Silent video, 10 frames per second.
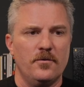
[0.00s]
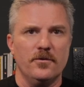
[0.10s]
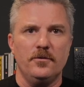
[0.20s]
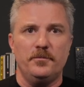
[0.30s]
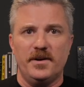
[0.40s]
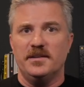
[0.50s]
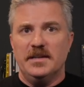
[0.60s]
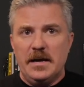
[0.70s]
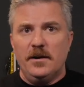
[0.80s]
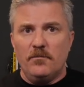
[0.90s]
in the world, but
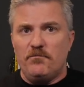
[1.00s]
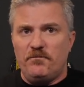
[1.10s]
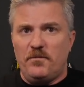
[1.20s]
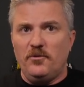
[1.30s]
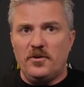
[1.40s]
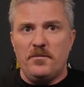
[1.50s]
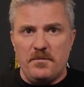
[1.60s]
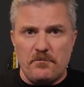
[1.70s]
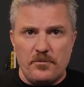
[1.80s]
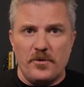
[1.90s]
it's going
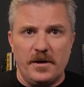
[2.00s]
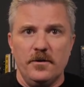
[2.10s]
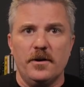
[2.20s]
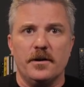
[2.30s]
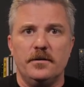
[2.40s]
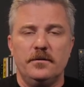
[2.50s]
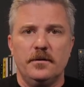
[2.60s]
to be pretty good.